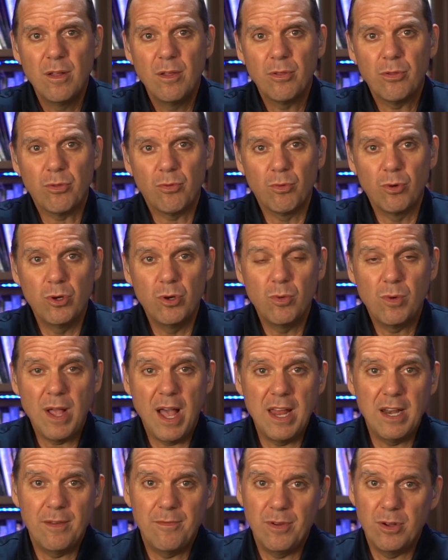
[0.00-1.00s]
through
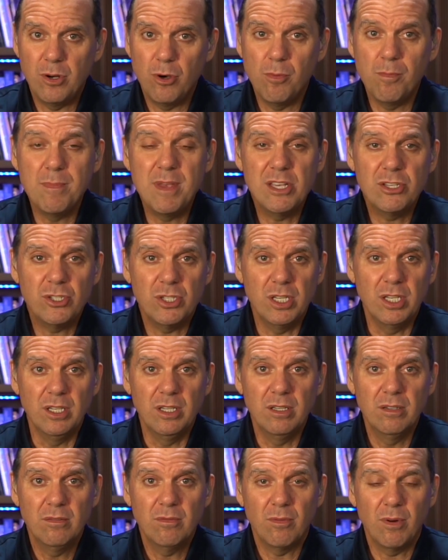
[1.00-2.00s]
kind of an
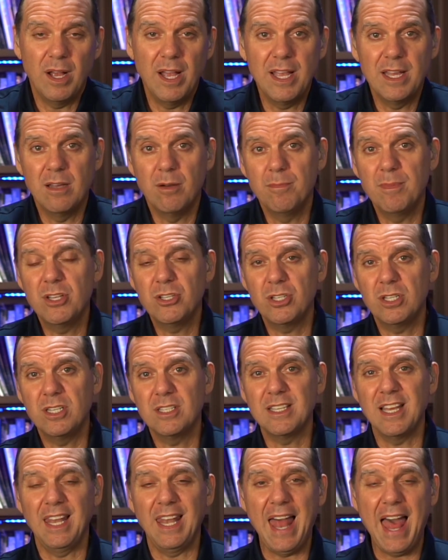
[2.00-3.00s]
omission, right? Omission
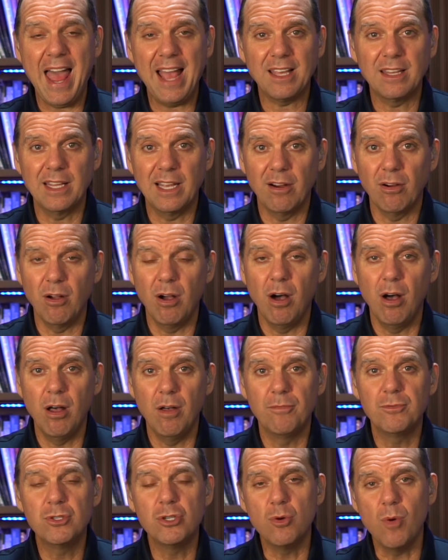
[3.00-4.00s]
is a lack
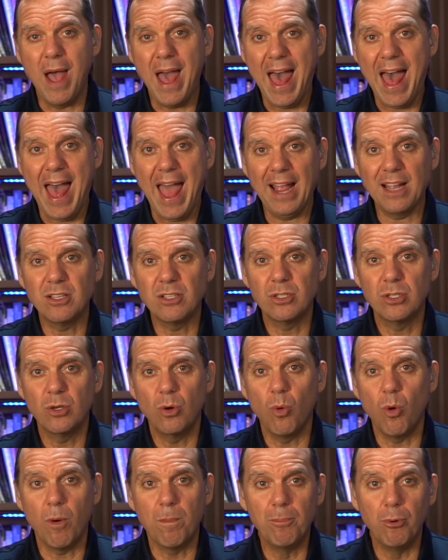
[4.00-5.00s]
thereof to act,
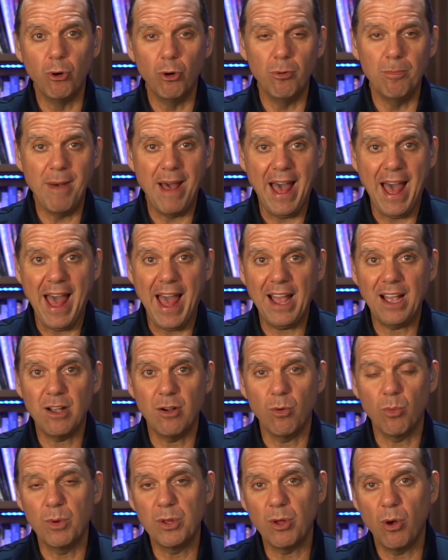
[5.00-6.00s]
or pullback,
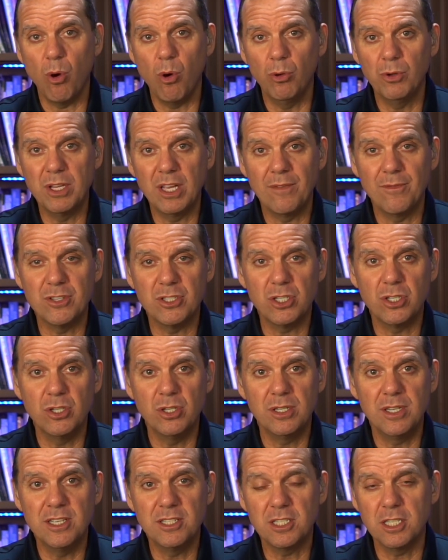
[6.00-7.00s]
or withholding of his
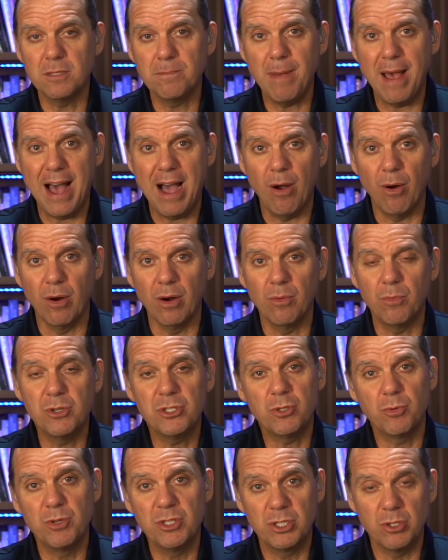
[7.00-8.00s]
goodness, his power,
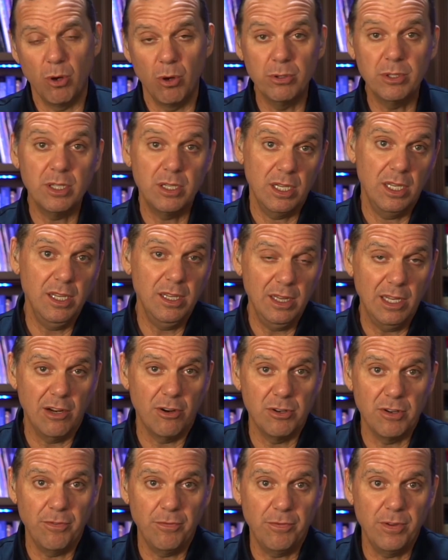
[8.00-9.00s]
which resulted in
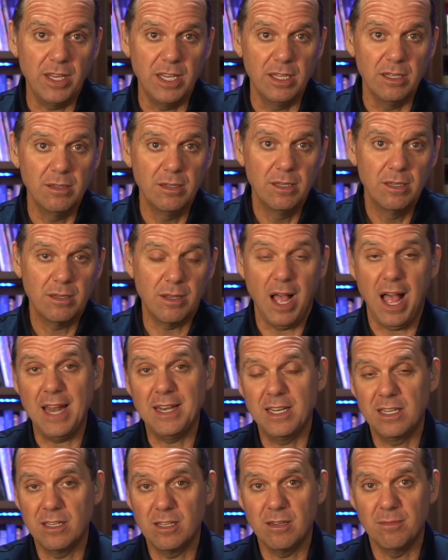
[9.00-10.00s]
their defeat.
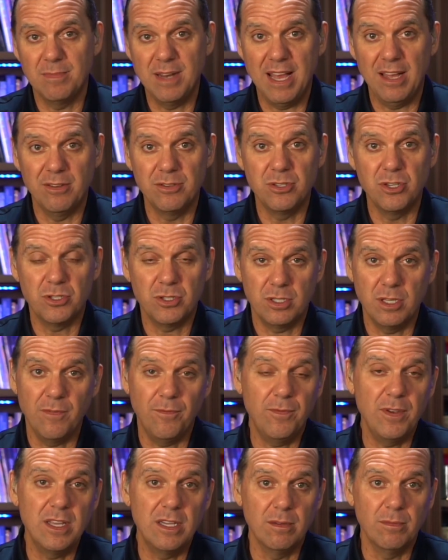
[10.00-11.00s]
God didn't come down and just
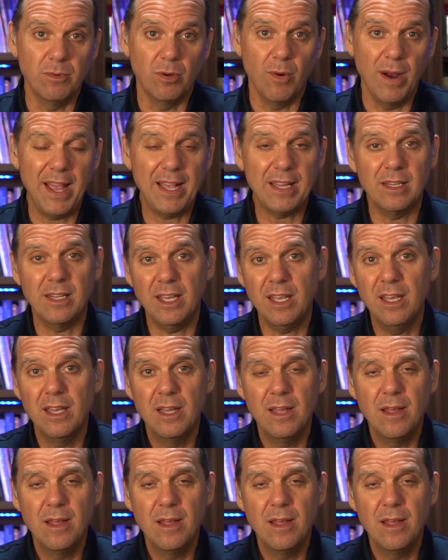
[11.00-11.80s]
defeat them directly.